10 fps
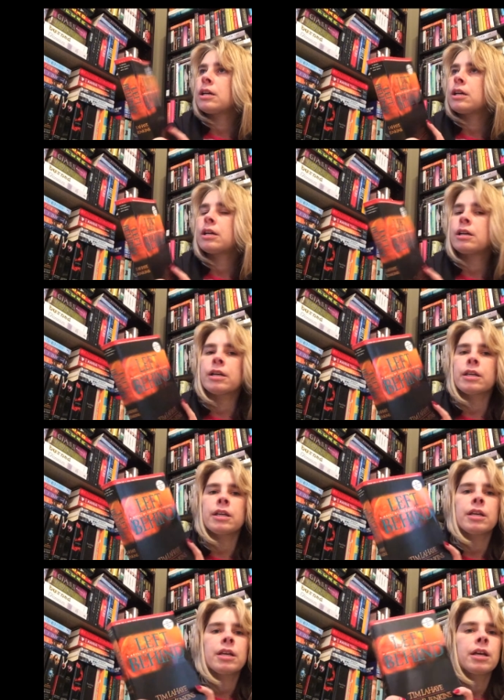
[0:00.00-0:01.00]

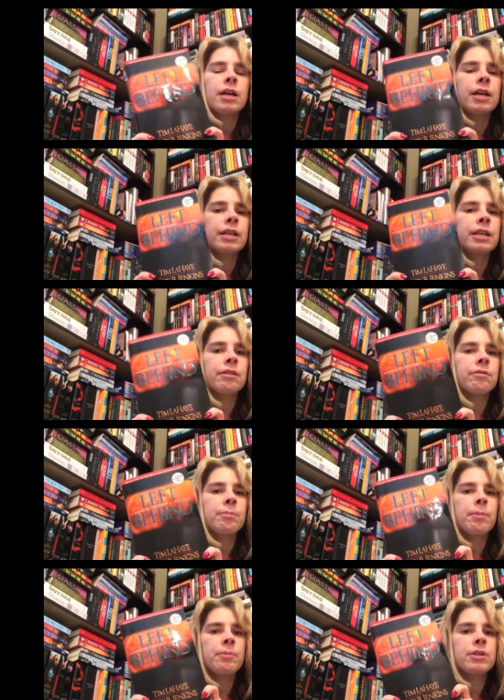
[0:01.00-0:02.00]
I can't
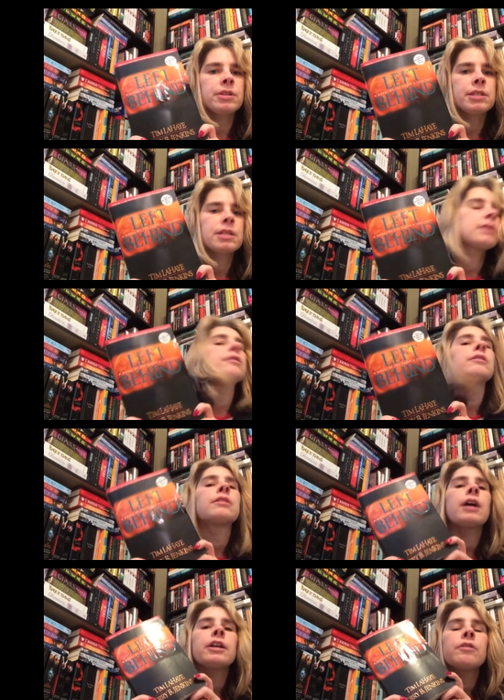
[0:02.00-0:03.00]
remember this.
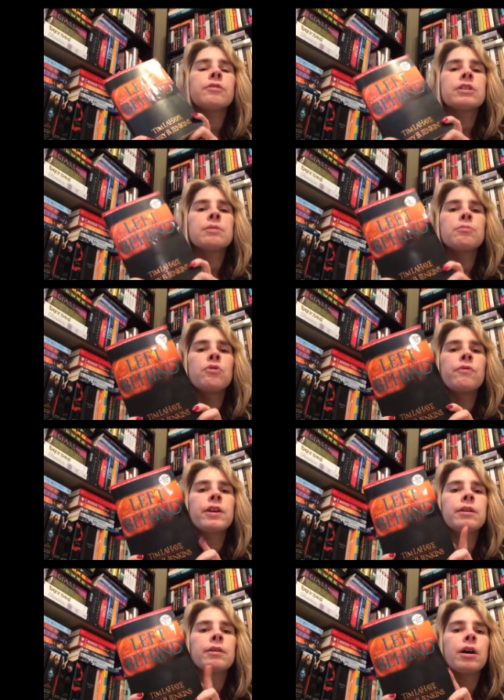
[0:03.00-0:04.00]
I know there's a
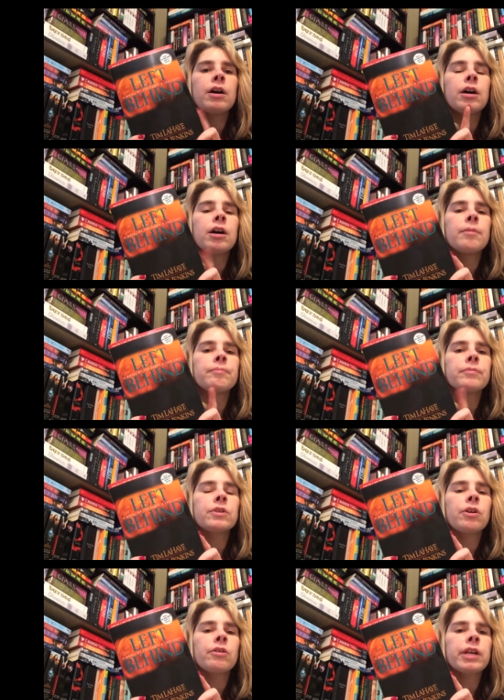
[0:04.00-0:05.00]
movie, um,
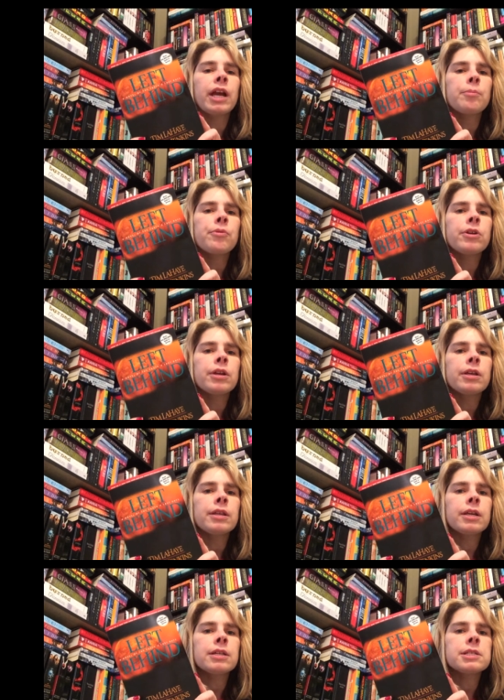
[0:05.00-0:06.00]
Kirk Cameron, I
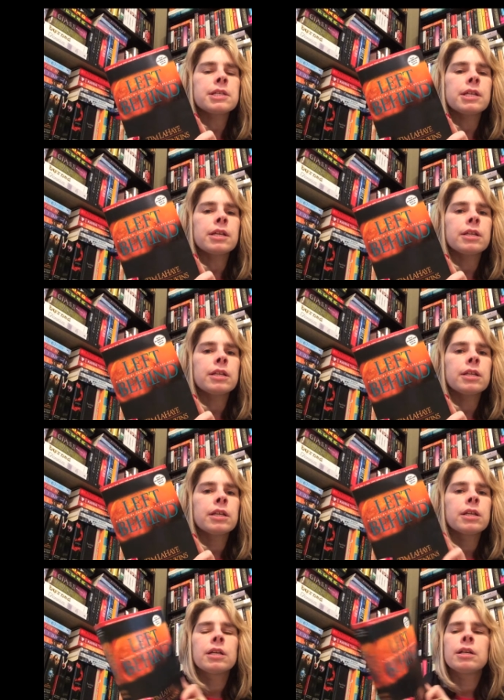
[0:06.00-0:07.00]
think, is in
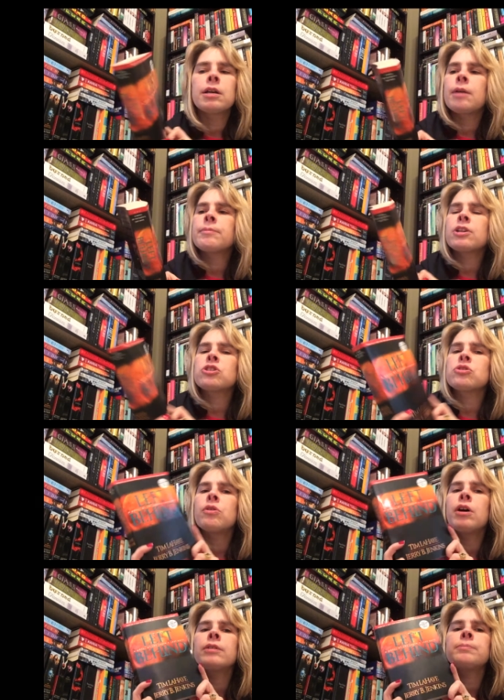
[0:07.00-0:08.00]
it. I'm not
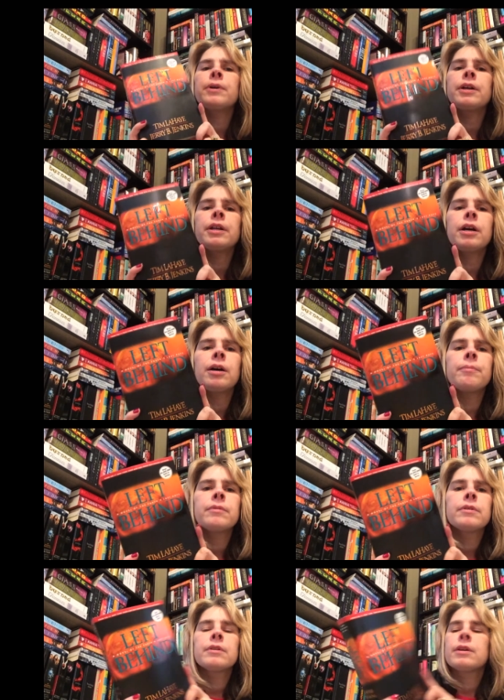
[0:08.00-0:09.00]
sure, but um,
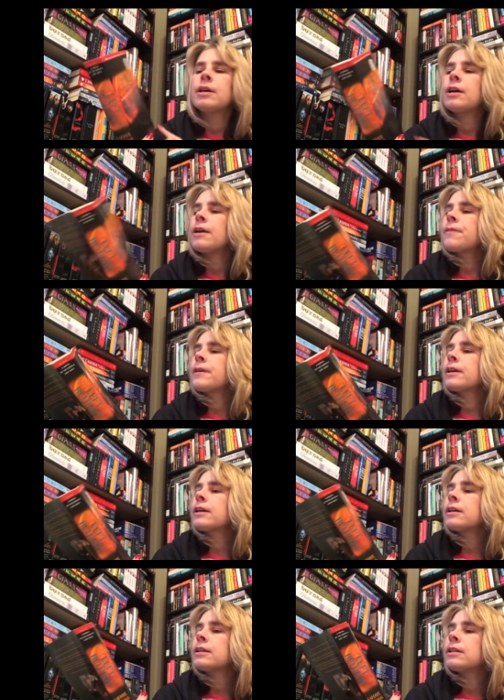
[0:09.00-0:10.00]
I
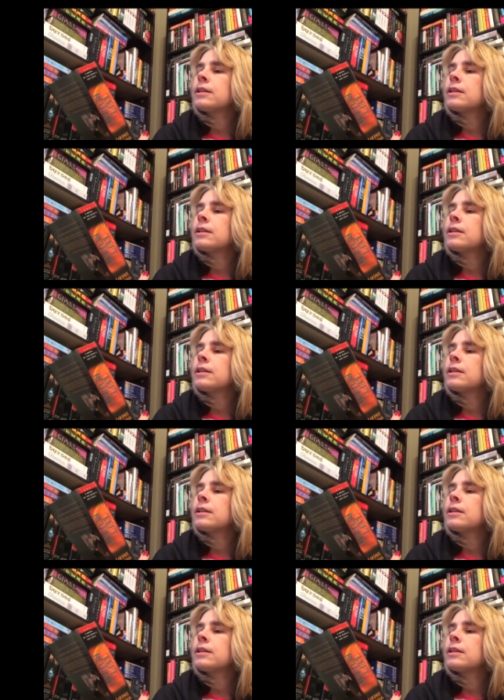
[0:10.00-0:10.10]
think